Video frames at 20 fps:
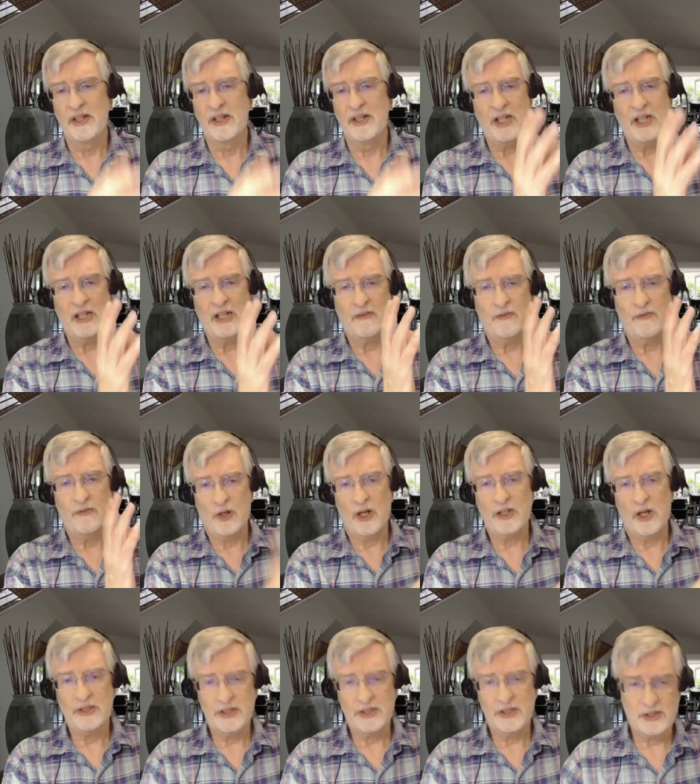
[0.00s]
You have the
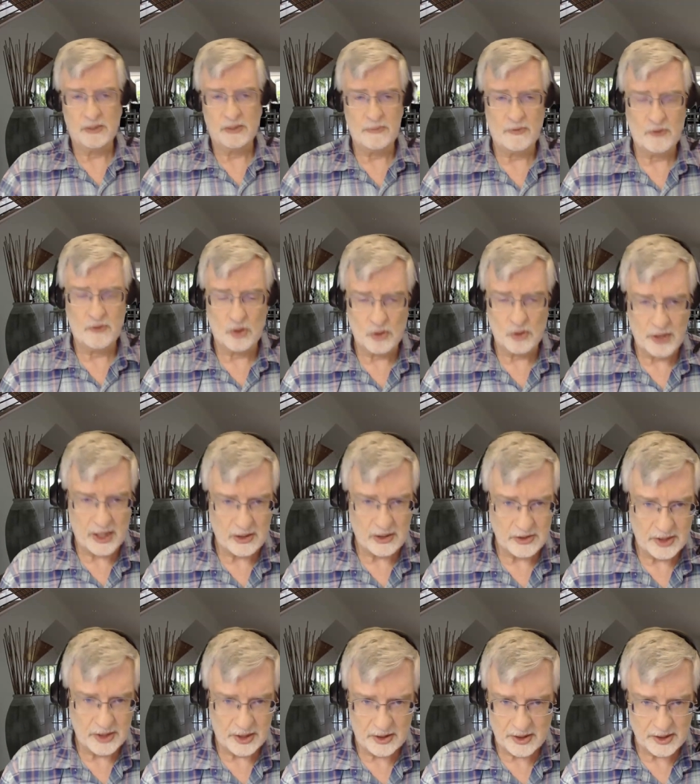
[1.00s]
flawed system of
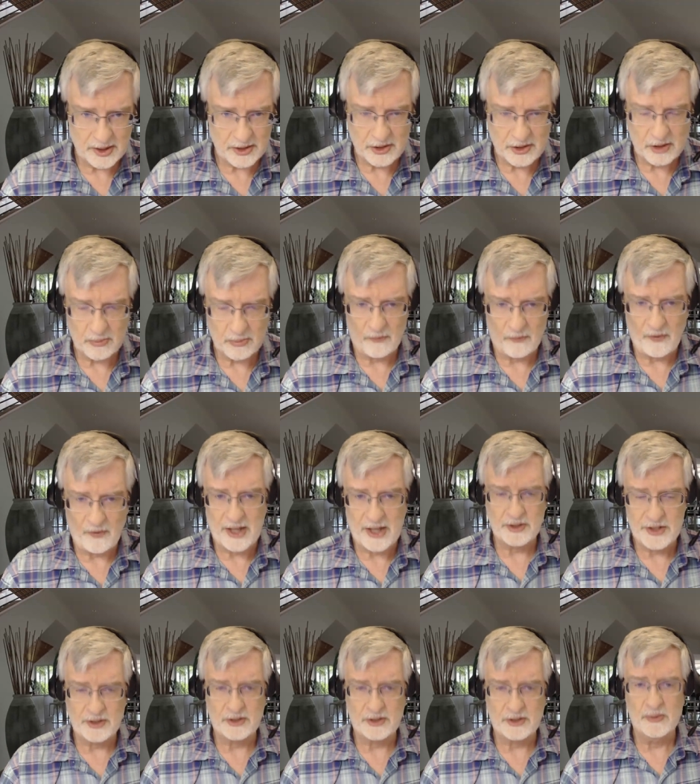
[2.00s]
totalitarianism or
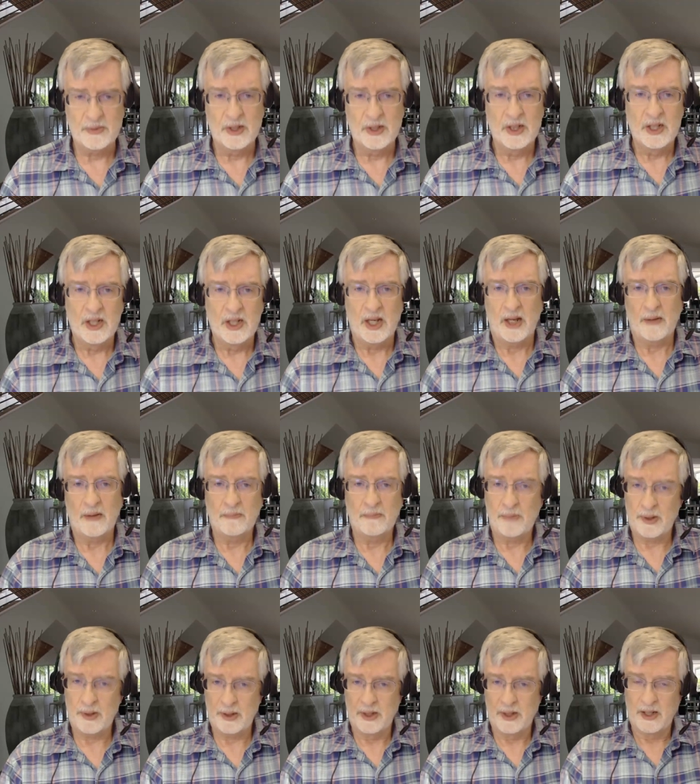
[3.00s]
fascism,
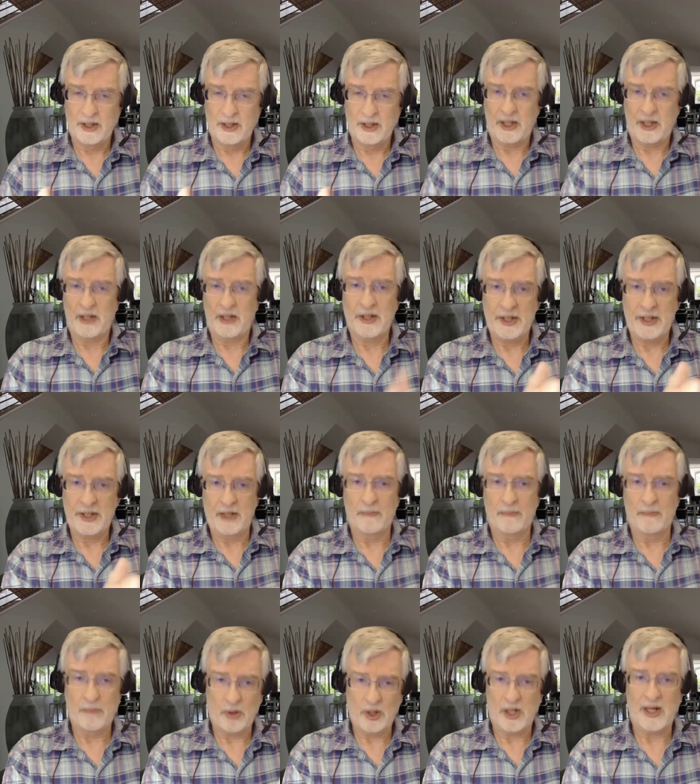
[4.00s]
but they are the
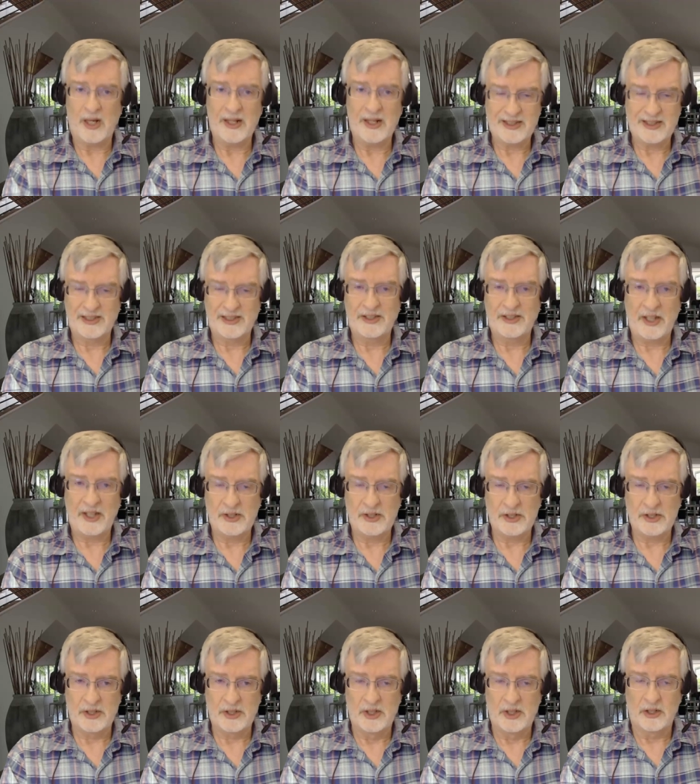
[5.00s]
embryonic
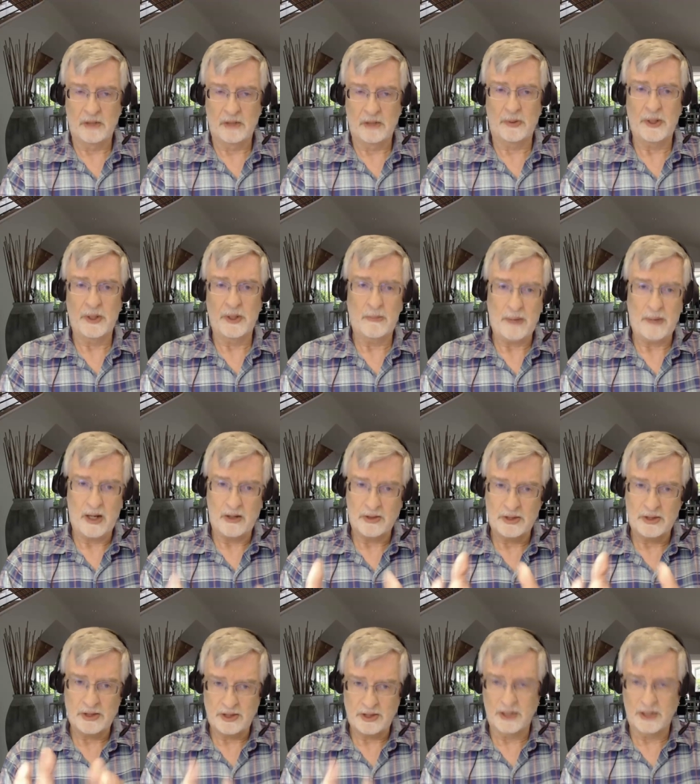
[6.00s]
stages to bring about
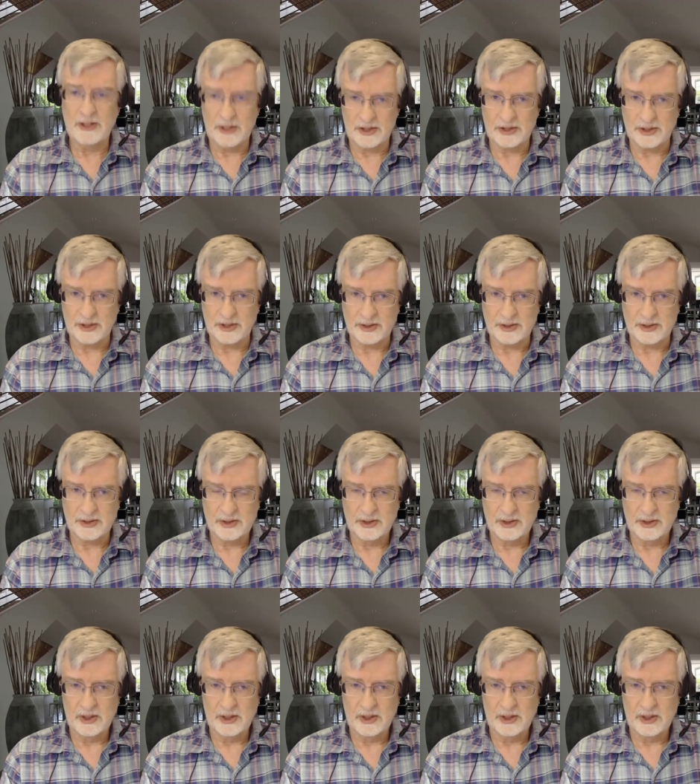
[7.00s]
synthesis.